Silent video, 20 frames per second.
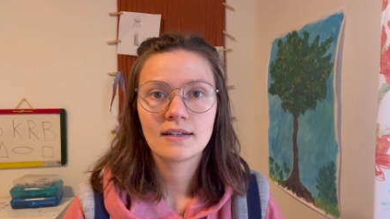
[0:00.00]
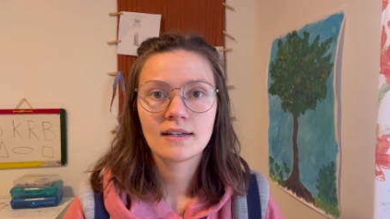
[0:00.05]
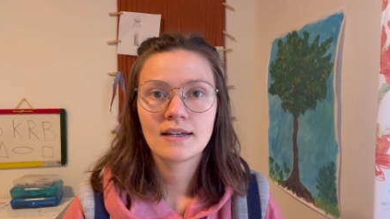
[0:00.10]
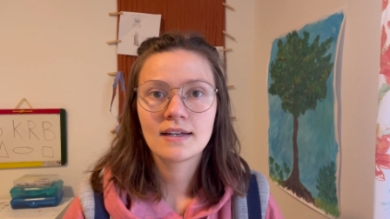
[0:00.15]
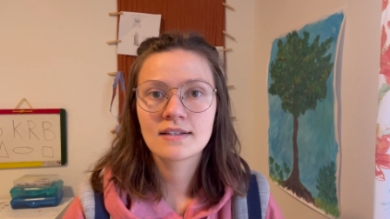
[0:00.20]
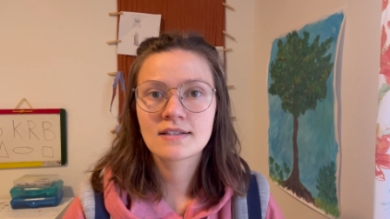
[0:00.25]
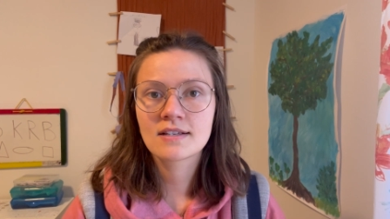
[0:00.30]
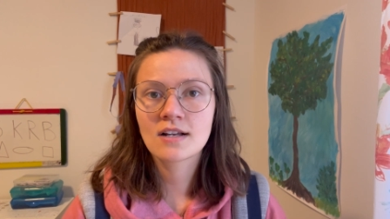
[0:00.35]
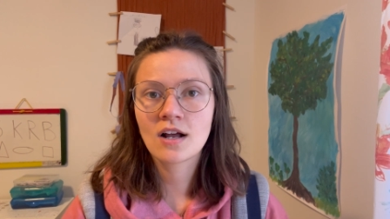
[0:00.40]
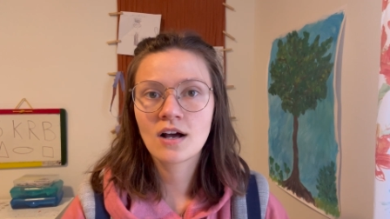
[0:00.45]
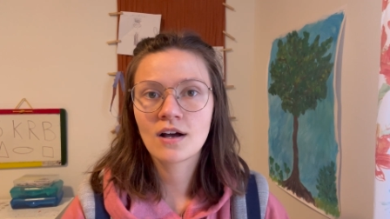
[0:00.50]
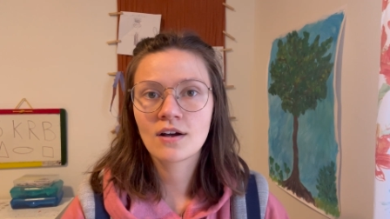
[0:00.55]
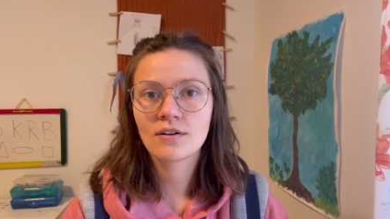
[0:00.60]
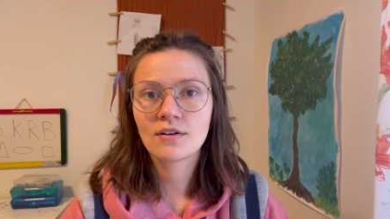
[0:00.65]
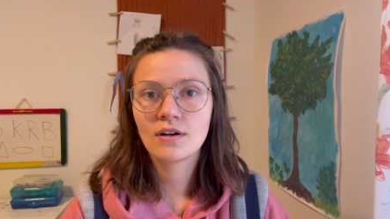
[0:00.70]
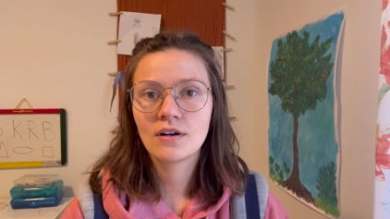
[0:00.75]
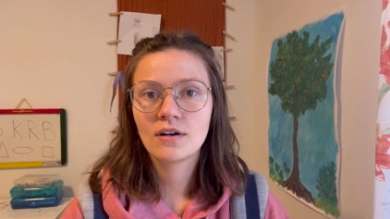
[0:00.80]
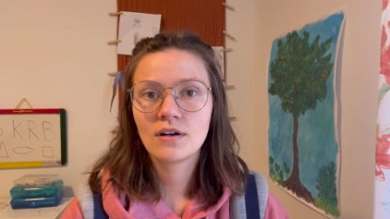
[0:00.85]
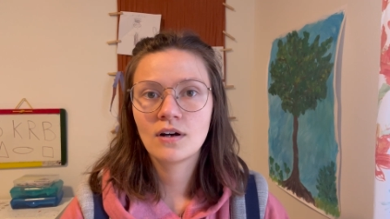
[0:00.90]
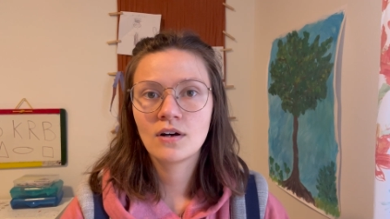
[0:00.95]
It's not,
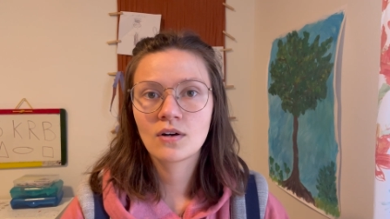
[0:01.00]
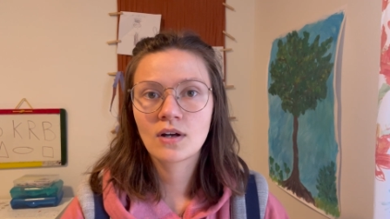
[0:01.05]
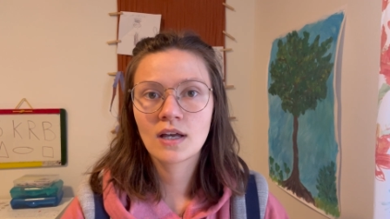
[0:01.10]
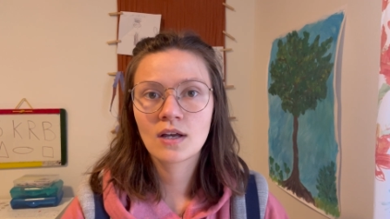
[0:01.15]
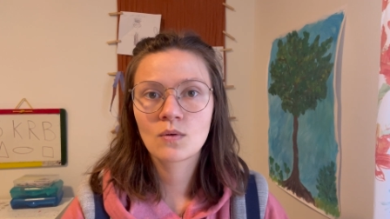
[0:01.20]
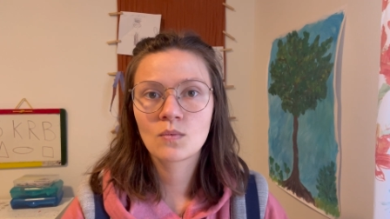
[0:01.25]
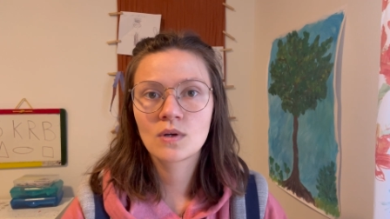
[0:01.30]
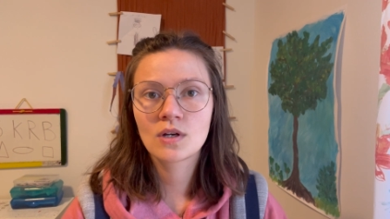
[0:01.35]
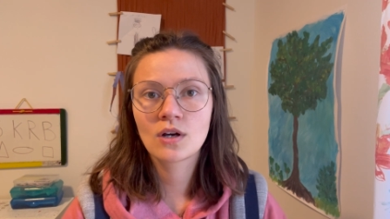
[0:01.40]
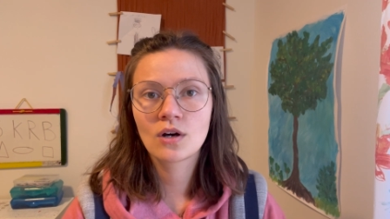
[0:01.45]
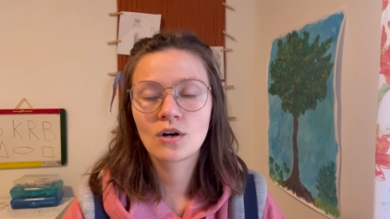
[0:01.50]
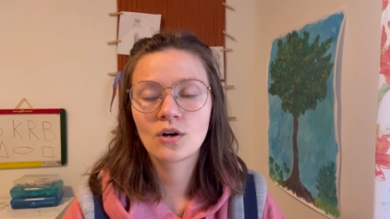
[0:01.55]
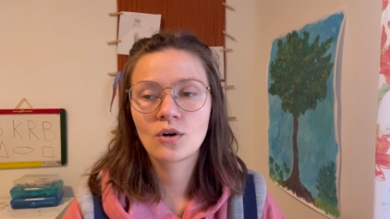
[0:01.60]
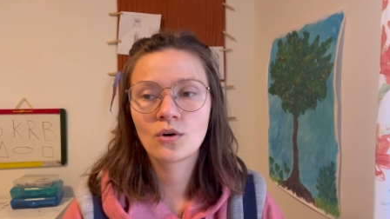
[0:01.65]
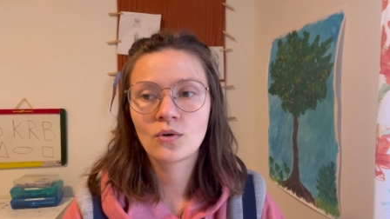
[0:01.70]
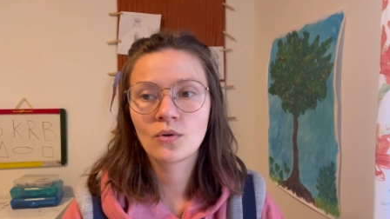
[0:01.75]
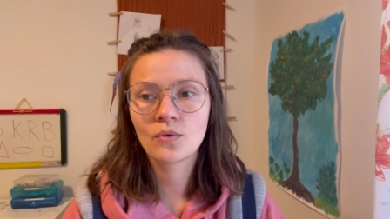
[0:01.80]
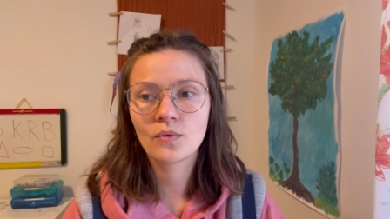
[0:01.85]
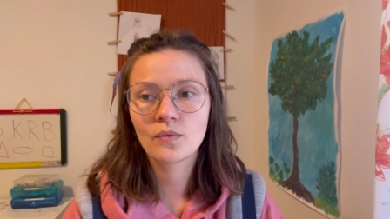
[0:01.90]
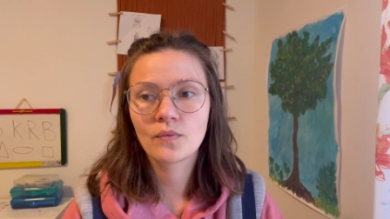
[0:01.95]
okay, we
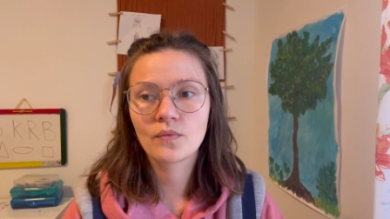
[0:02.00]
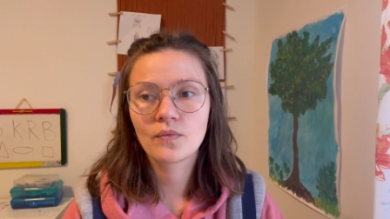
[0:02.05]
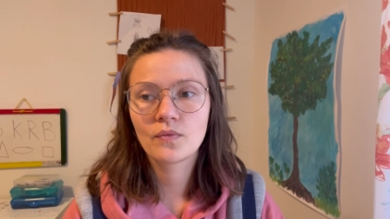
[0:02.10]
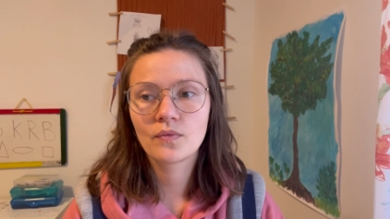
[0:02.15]
go